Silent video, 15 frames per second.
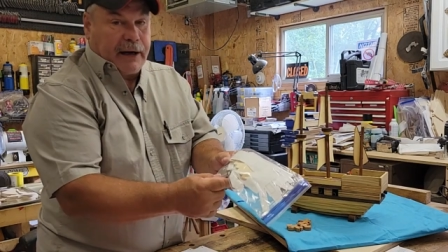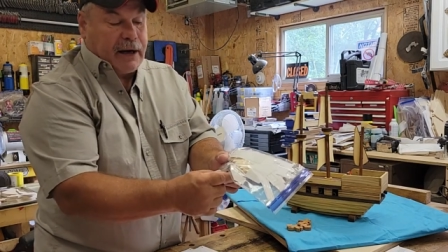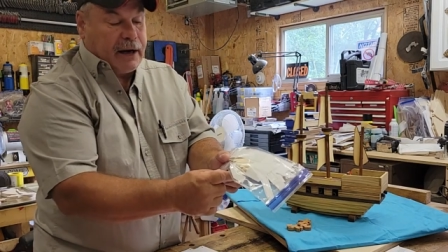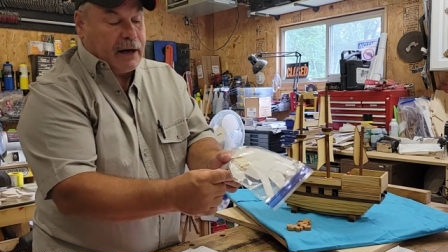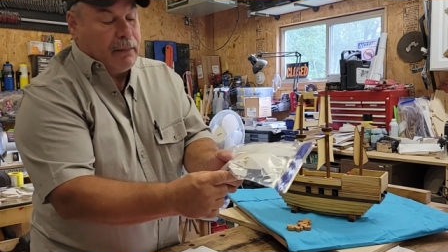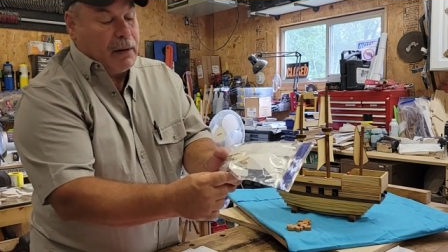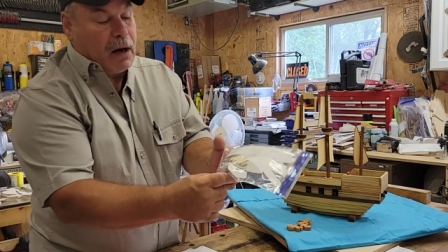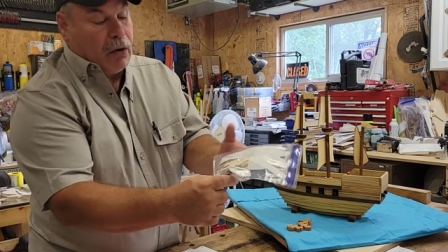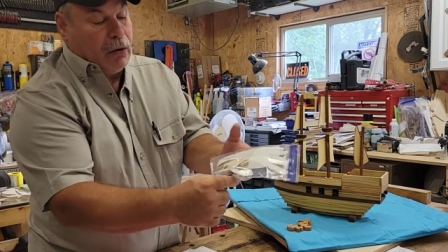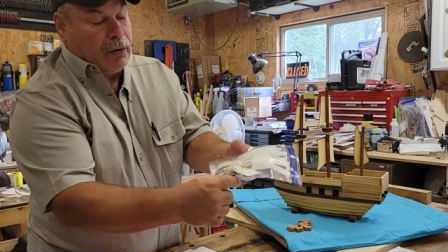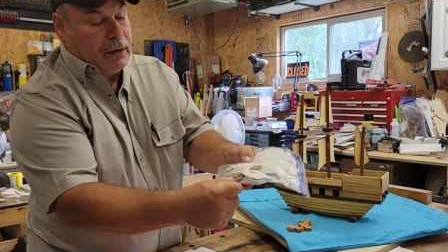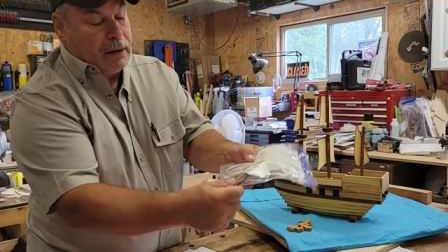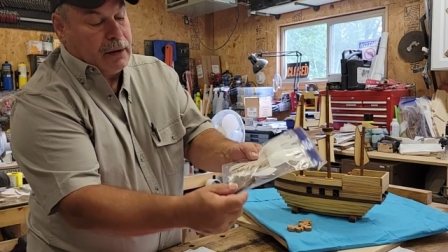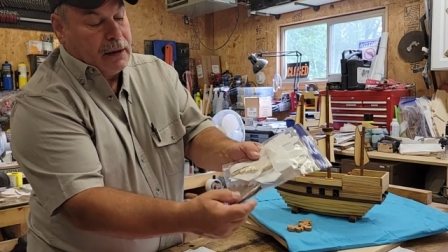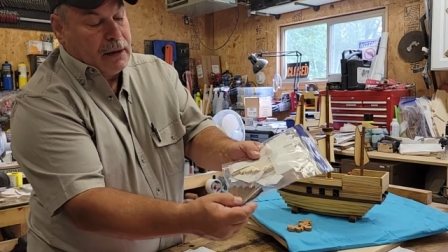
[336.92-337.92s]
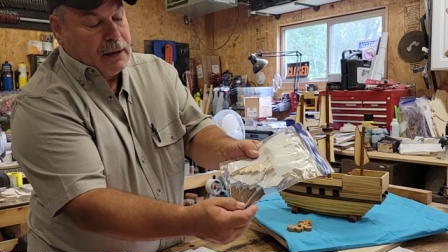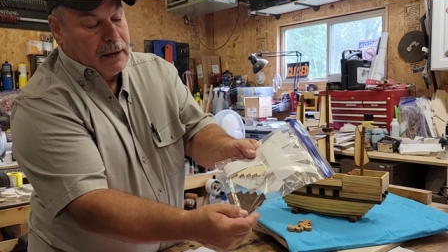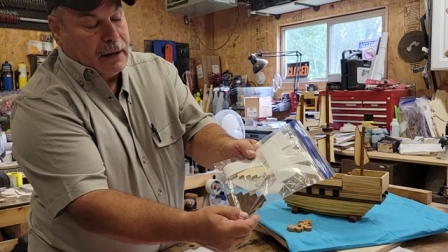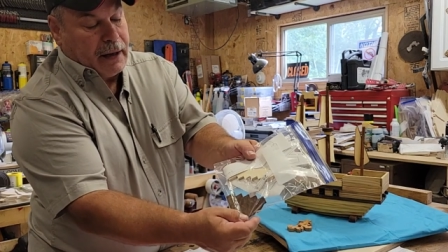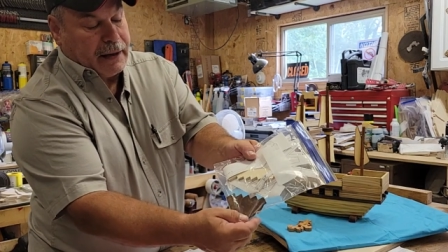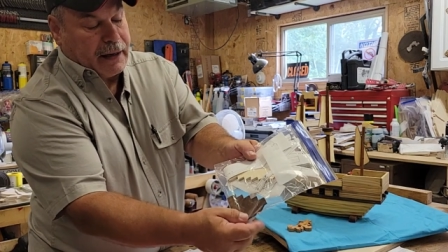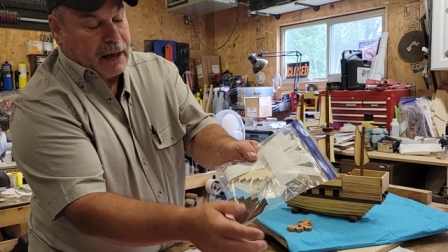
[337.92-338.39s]
cut them out.
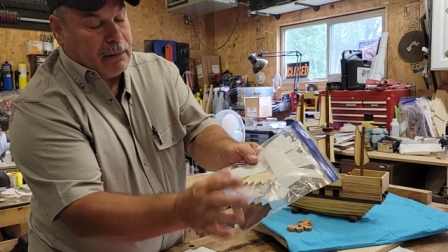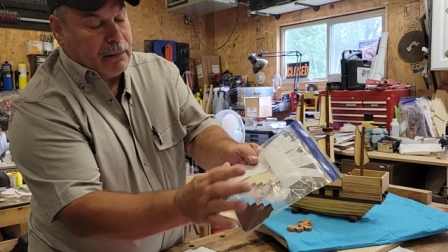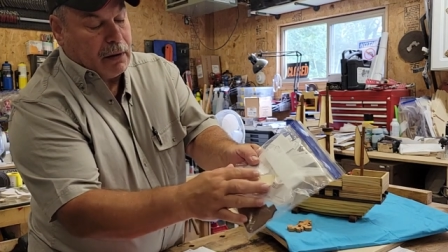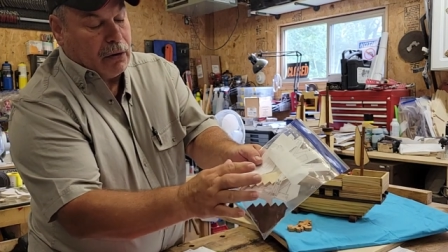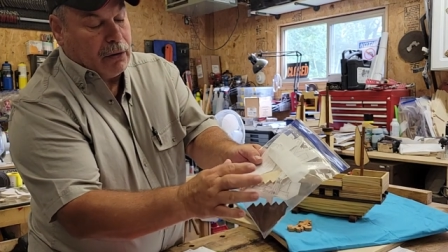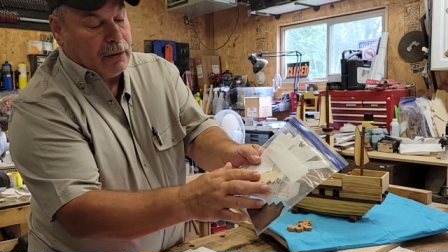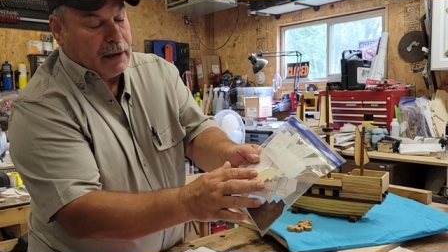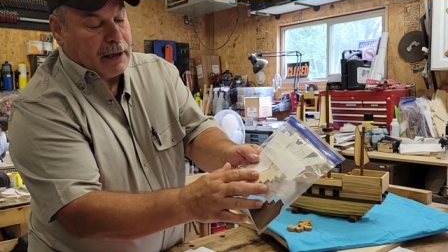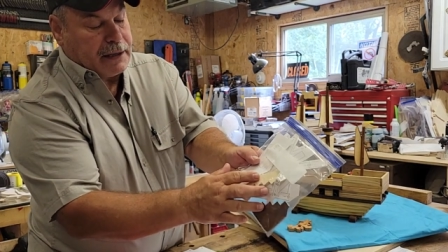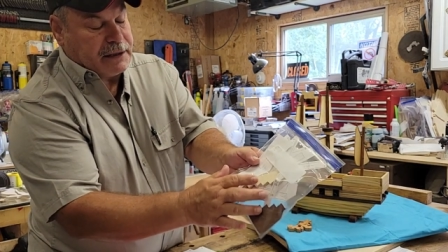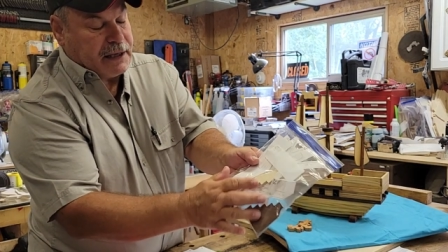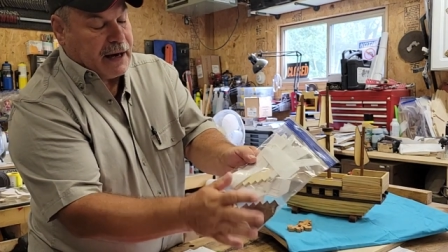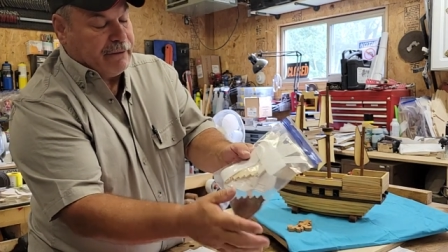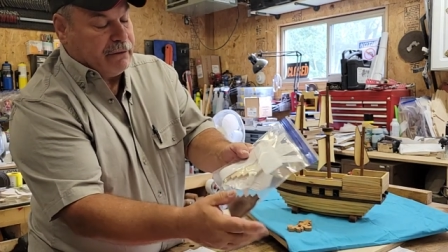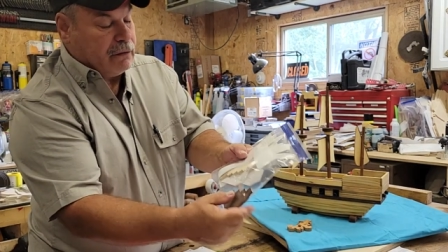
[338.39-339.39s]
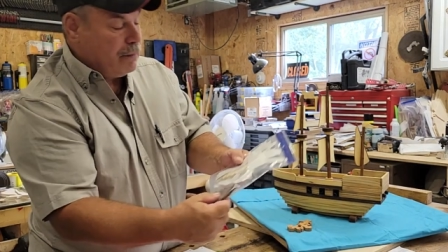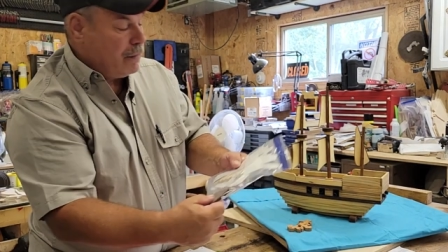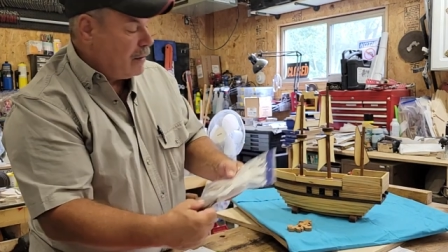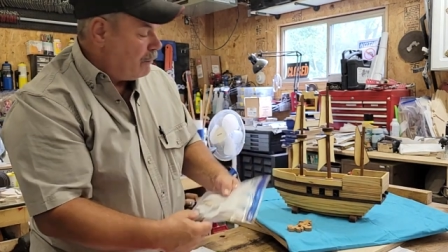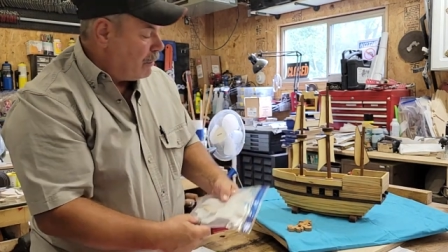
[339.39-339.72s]
I cut them out. I saved them.